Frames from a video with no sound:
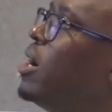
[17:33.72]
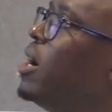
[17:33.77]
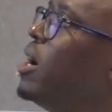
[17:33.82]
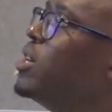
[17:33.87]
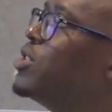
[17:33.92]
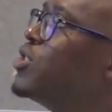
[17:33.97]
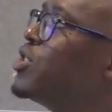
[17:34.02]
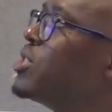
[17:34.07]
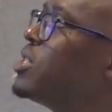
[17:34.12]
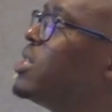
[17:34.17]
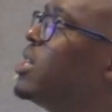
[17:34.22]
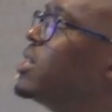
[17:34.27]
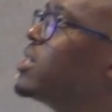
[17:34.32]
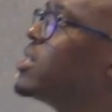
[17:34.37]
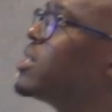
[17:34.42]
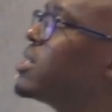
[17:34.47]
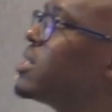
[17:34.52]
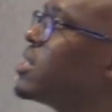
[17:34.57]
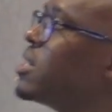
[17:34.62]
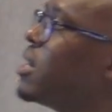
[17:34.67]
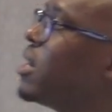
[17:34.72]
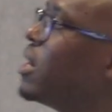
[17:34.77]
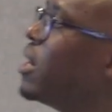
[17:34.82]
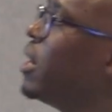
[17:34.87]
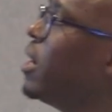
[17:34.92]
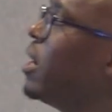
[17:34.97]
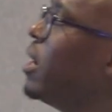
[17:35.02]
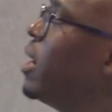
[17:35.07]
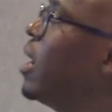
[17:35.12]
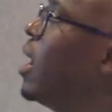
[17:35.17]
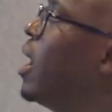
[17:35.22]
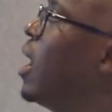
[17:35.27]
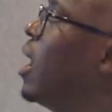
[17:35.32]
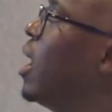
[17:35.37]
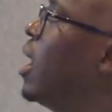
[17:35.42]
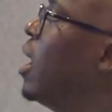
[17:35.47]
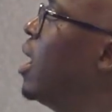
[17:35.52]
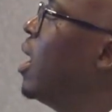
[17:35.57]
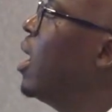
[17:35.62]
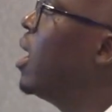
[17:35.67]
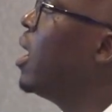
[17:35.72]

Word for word: it's just this, uh,